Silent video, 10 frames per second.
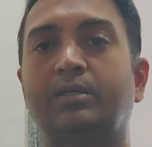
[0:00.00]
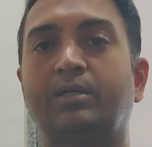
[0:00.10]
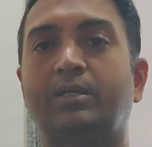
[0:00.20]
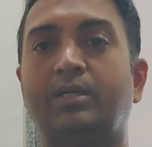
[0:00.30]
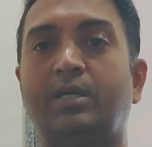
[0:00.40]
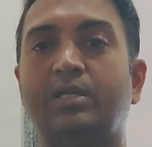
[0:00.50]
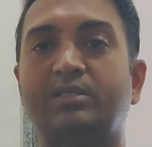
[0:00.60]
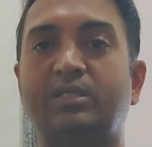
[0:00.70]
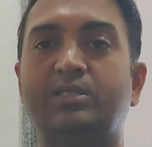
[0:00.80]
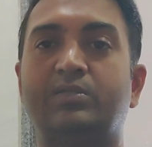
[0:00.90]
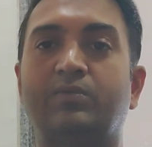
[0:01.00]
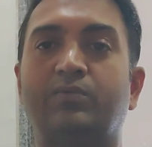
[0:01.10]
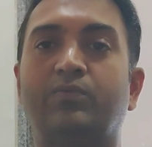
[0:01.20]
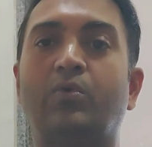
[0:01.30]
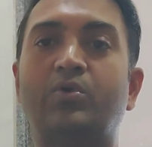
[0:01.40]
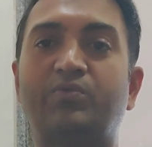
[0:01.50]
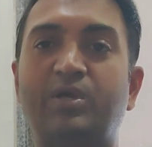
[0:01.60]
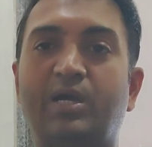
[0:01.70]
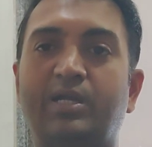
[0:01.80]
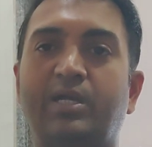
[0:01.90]
cases what we
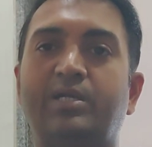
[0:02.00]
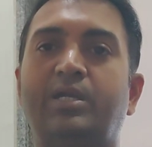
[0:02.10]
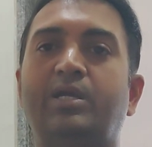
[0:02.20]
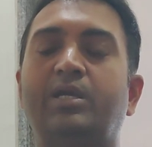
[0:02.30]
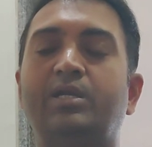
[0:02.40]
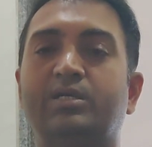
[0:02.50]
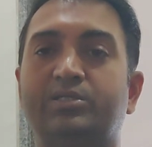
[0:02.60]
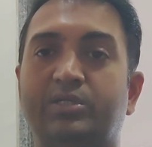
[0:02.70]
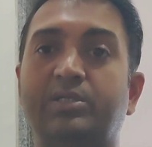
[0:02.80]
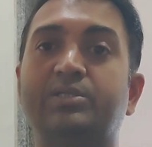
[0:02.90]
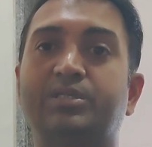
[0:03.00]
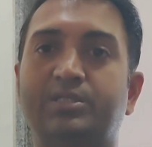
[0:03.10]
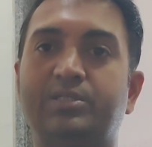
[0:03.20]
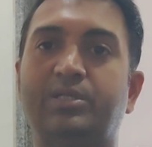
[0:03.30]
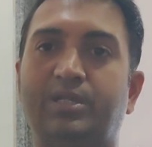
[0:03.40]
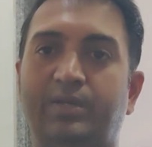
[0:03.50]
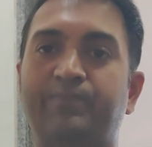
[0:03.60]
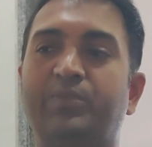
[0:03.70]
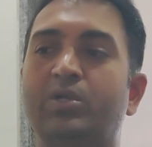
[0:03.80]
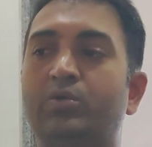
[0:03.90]
are getting in a general surgery
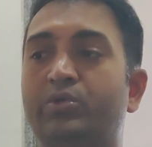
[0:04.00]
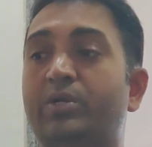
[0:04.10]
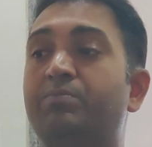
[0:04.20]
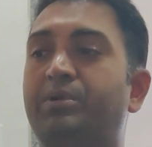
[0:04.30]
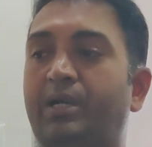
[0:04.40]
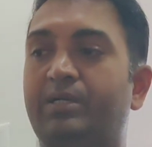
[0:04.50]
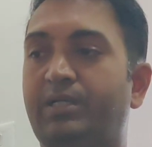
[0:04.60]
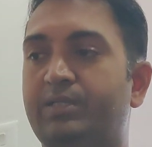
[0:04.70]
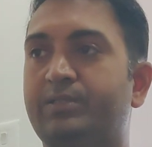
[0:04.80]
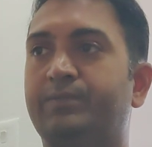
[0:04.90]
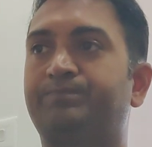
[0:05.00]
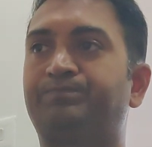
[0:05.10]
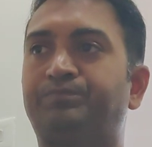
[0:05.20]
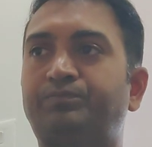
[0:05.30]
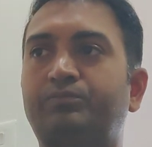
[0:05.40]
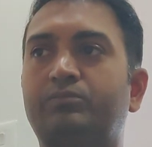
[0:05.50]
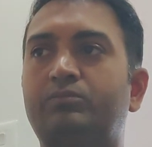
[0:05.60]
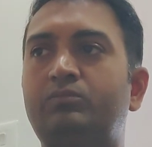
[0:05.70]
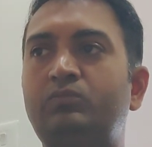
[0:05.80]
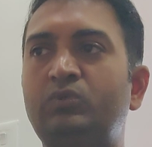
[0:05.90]
routine practice.
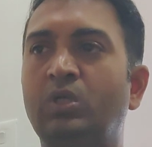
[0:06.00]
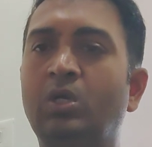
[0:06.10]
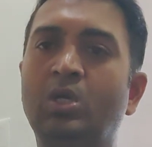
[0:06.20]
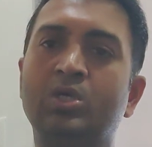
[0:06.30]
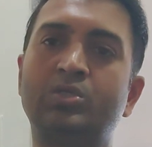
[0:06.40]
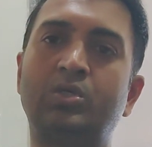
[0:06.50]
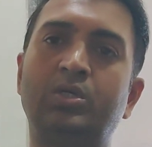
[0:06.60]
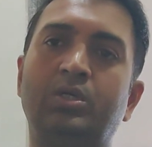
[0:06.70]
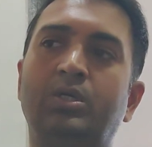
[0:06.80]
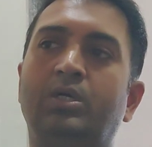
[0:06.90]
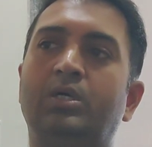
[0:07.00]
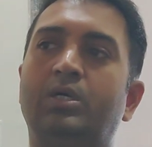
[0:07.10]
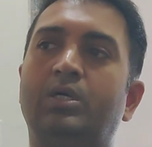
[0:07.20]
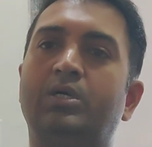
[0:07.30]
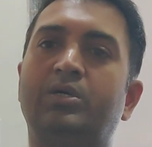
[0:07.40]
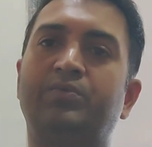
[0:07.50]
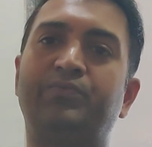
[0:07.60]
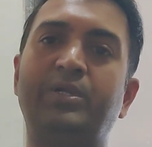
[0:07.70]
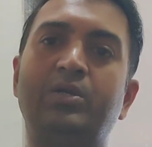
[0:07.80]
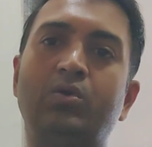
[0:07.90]
So
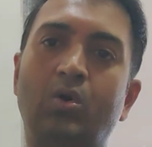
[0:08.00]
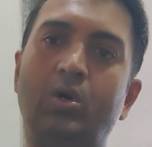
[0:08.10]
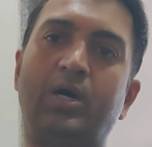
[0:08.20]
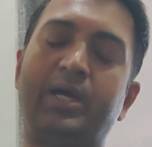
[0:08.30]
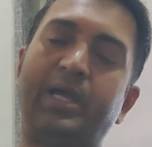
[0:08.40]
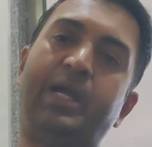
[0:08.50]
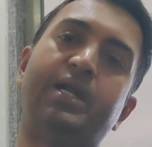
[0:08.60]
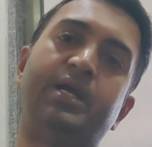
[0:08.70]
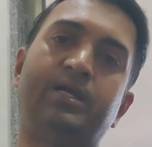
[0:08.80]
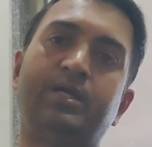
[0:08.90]
we'll go ahead